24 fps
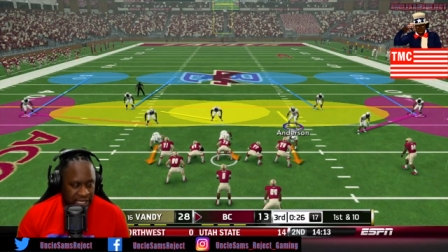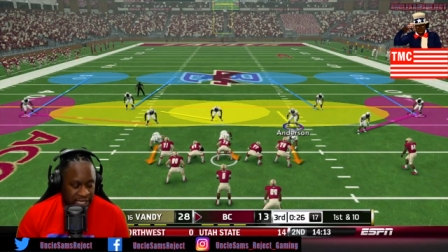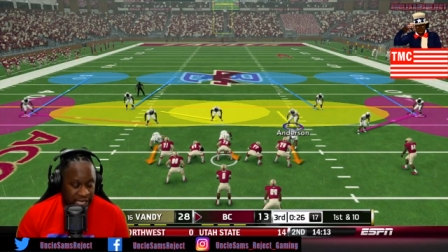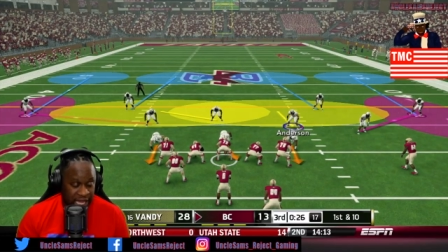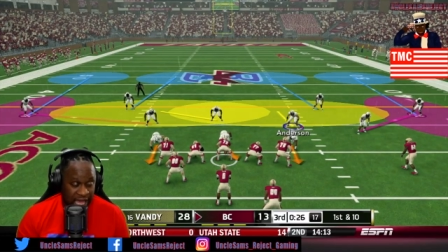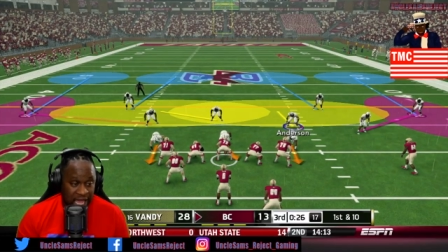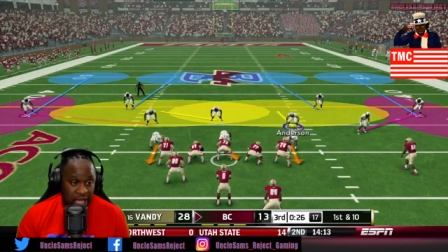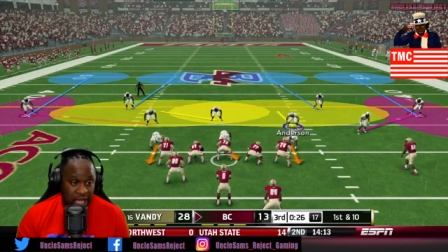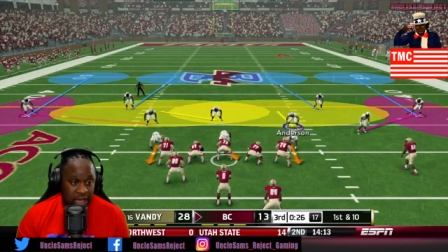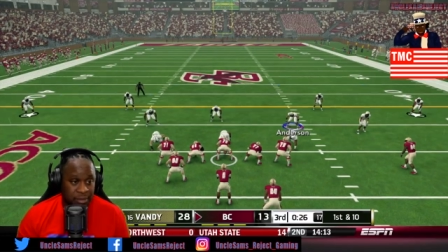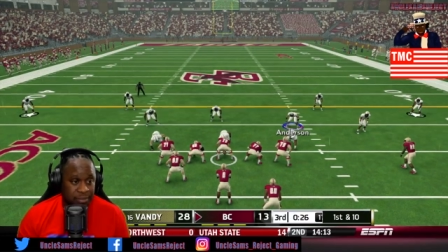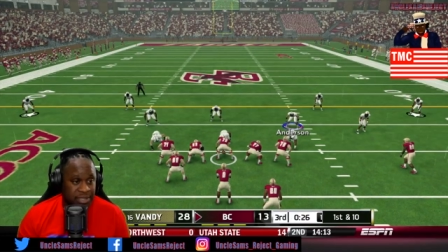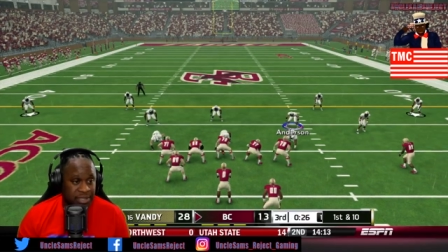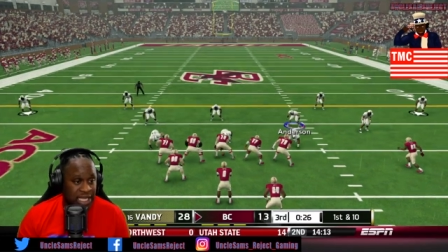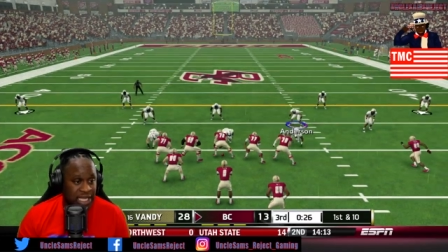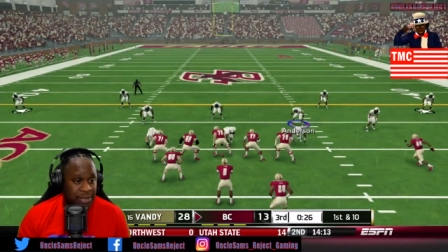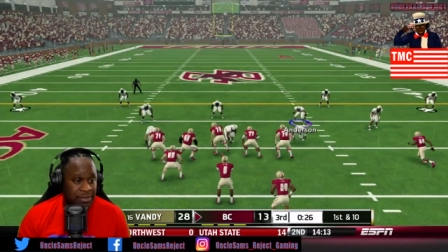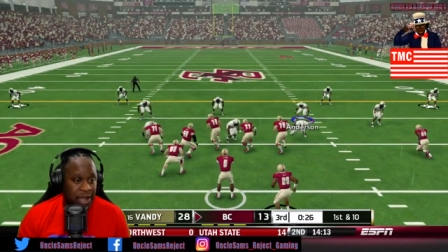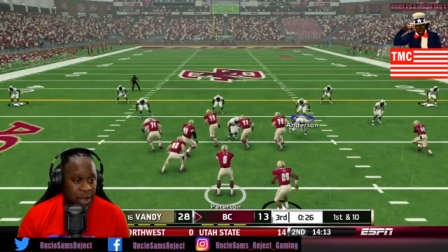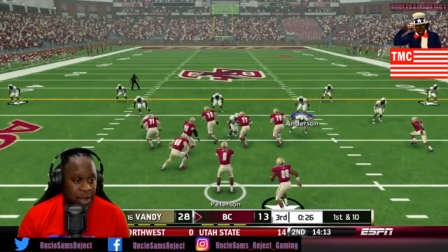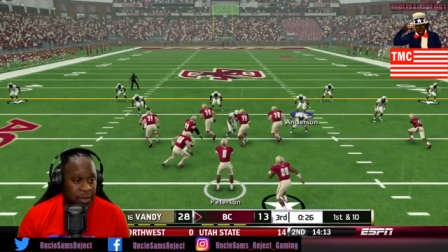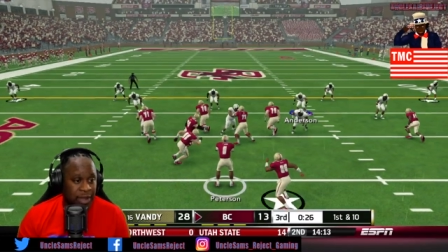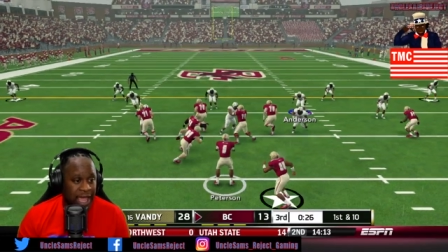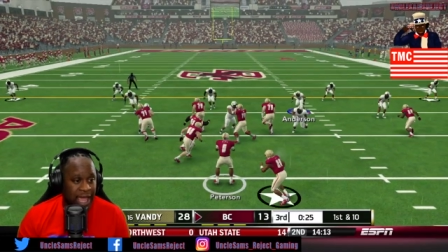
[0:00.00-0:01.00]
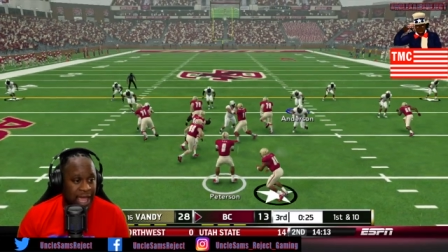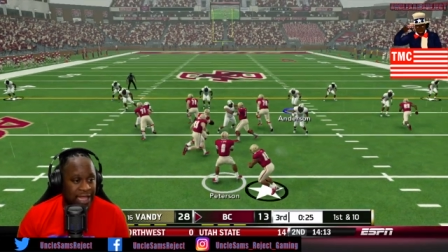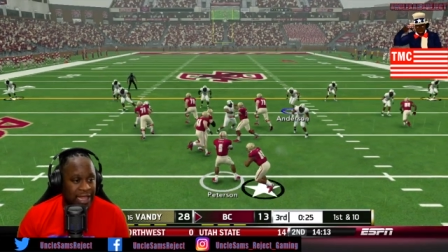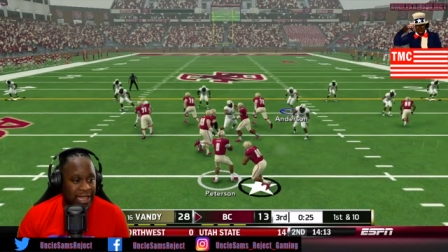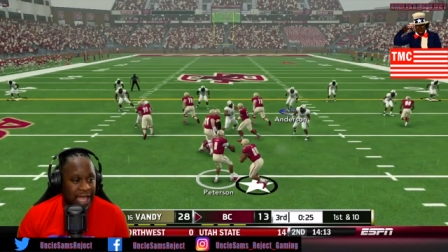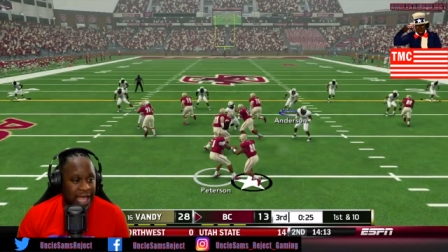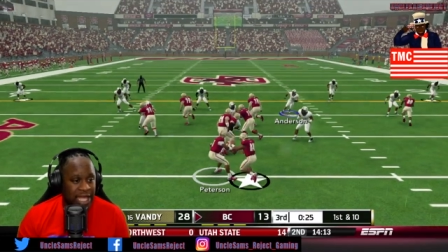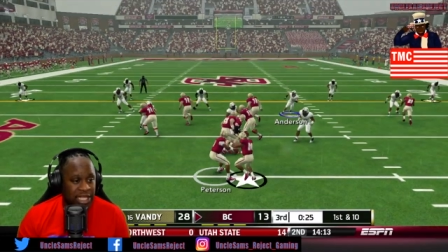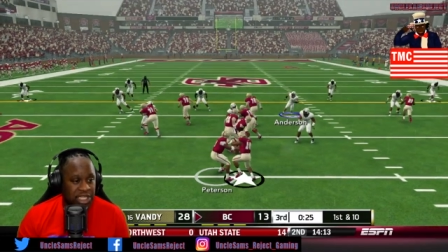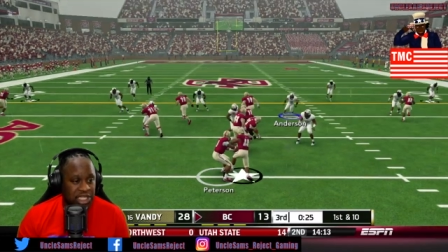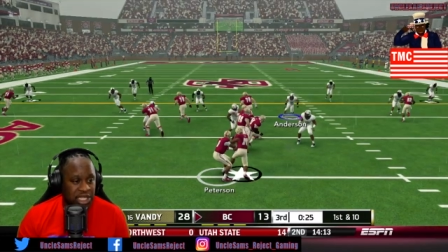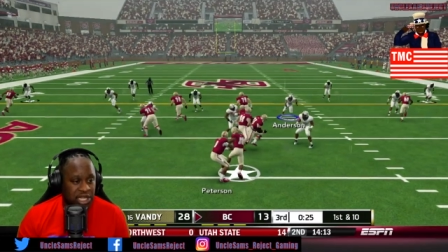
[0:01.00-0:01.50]
points a game team
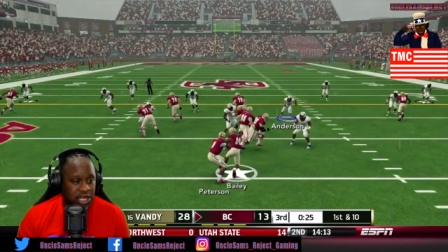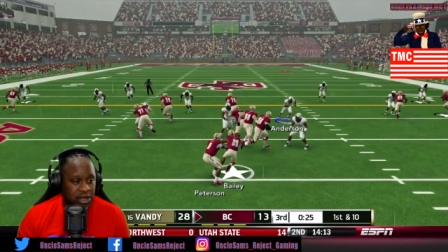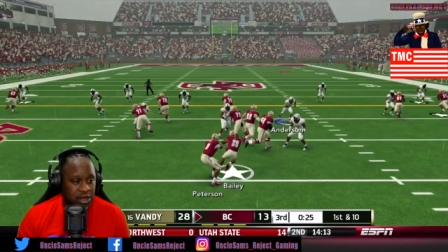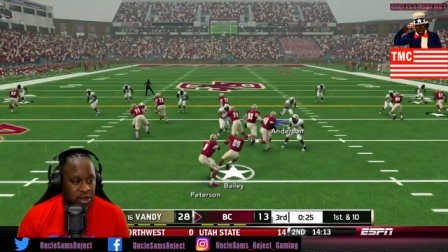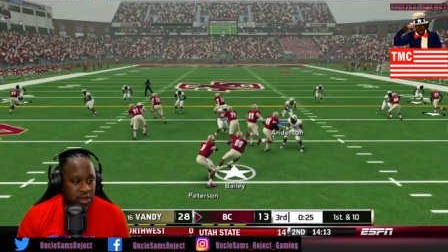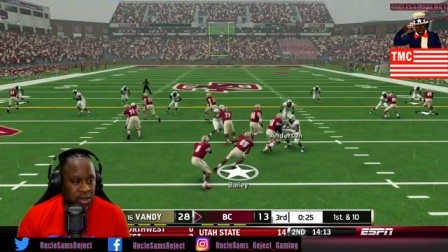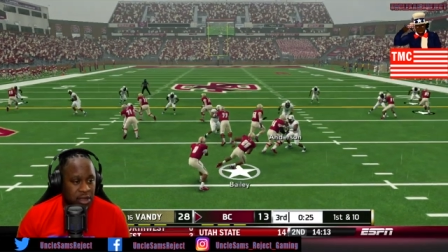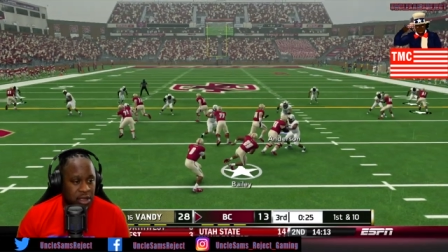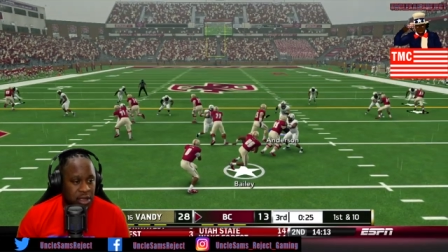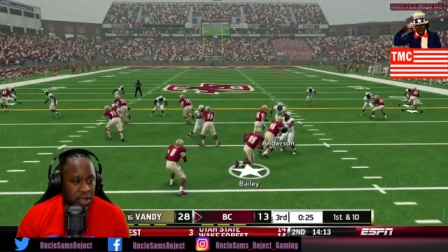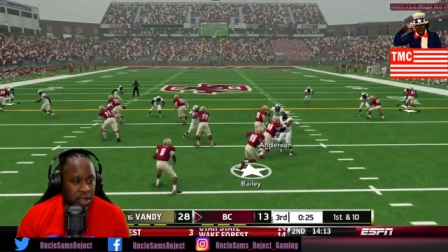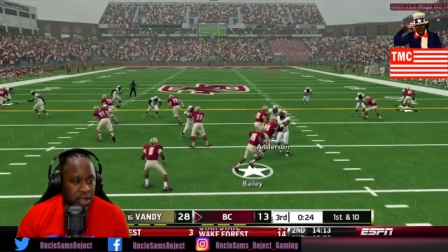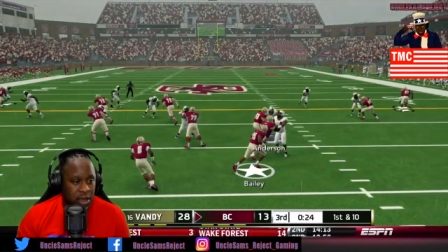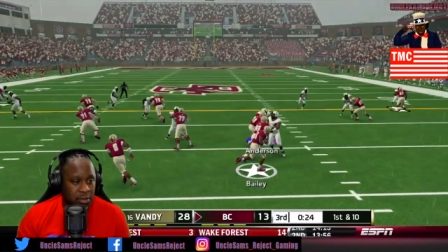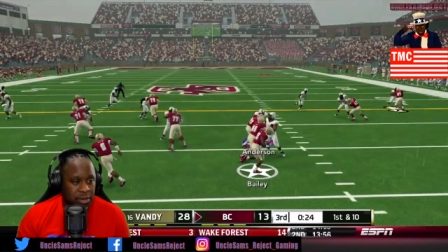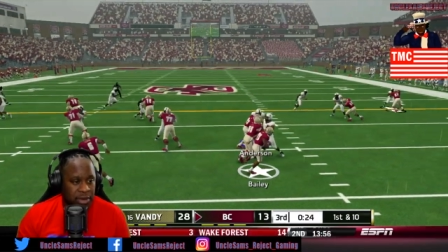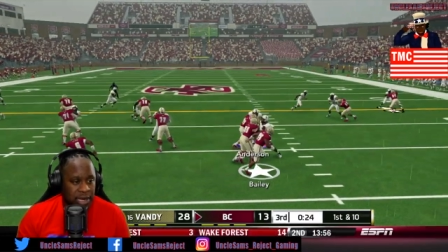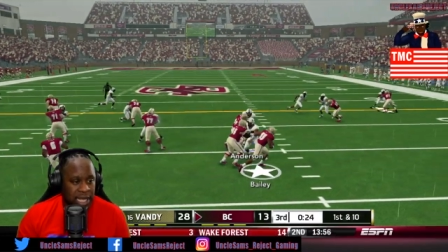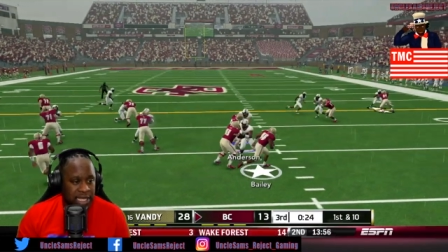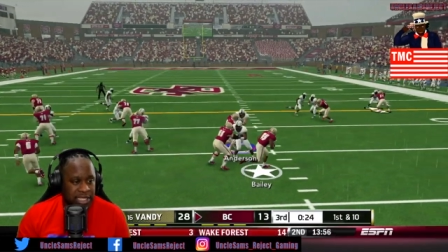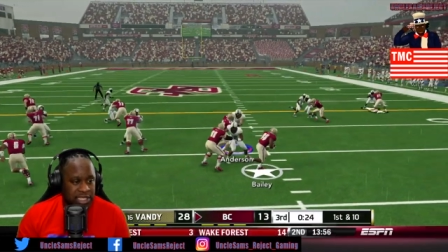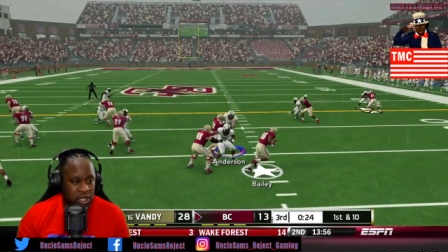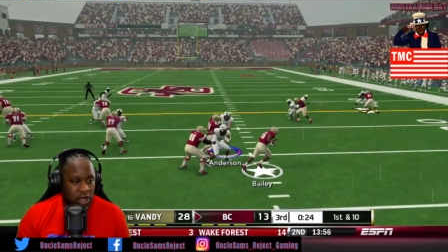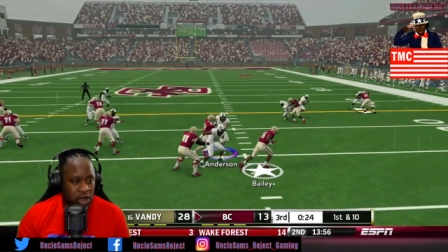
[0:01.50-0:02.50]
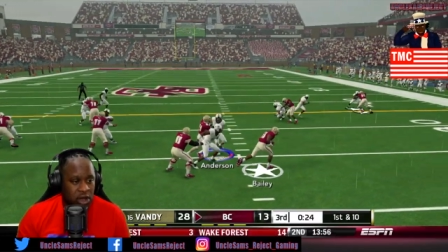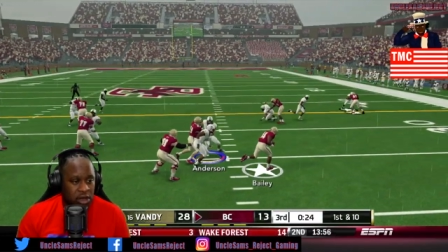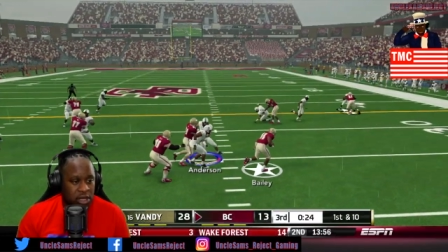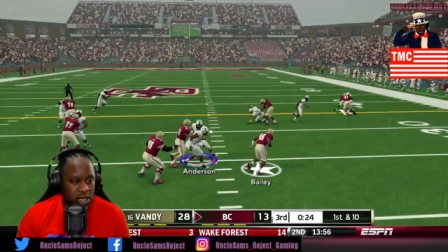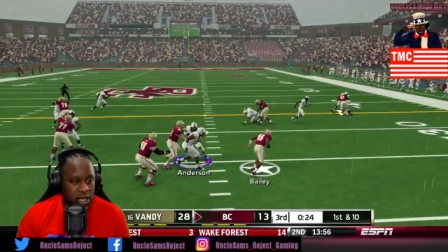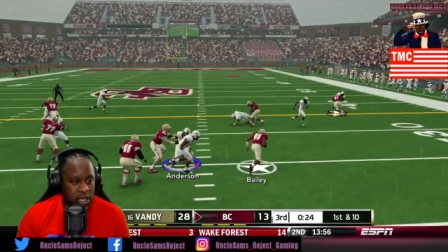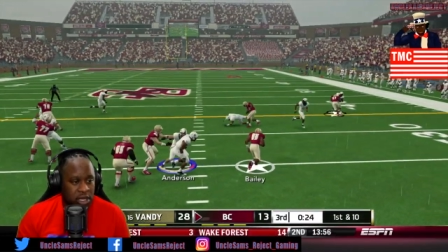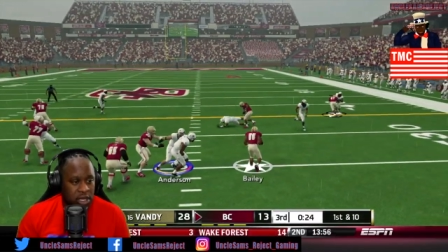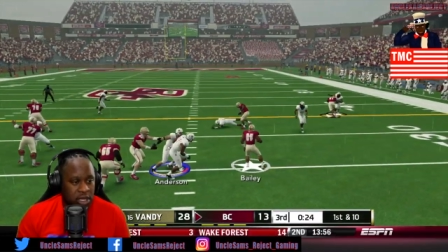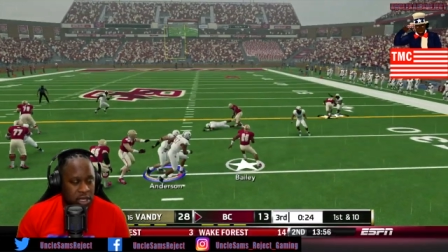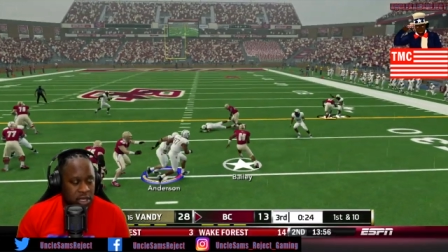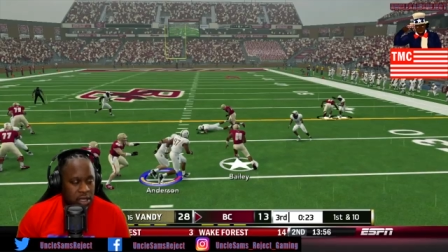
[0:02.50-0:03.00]
that we had last year, but
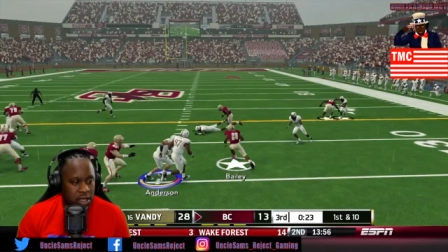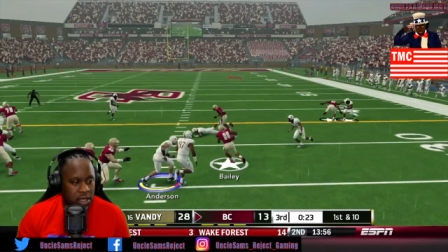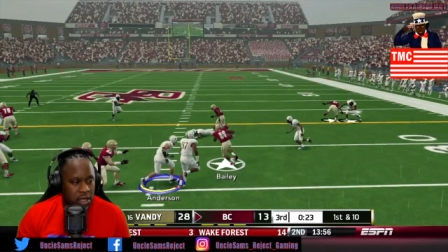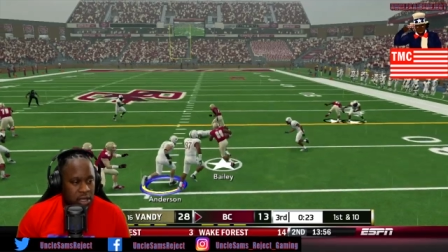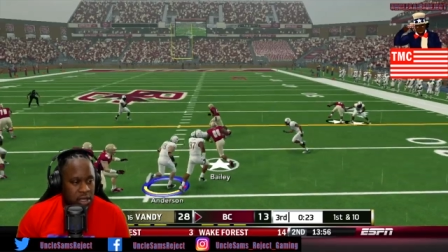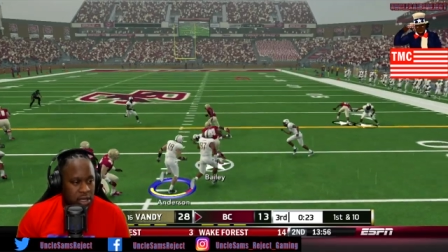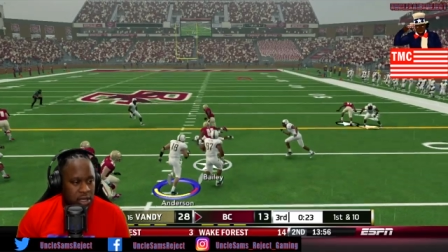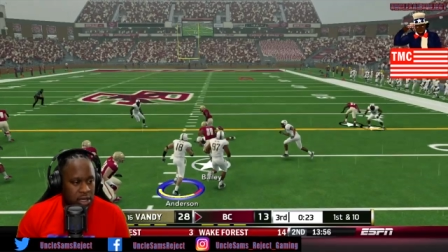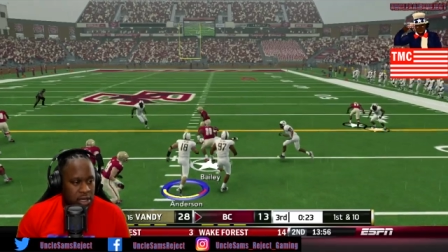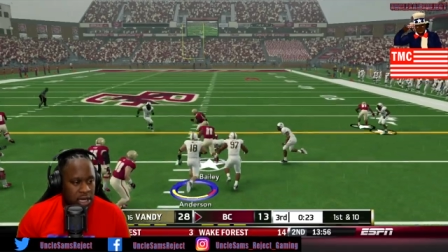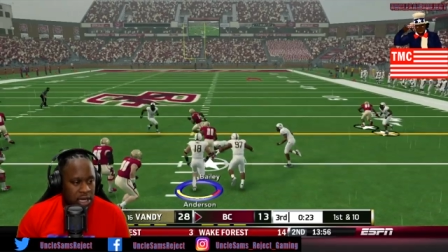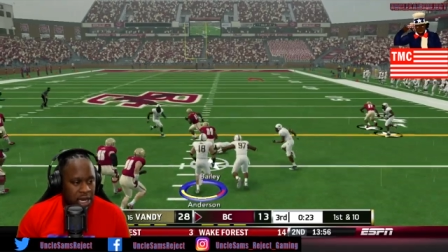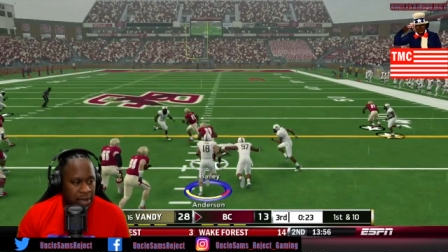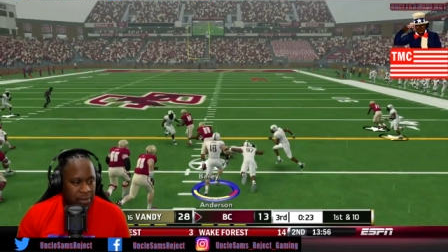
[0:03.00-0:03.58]
that's all good.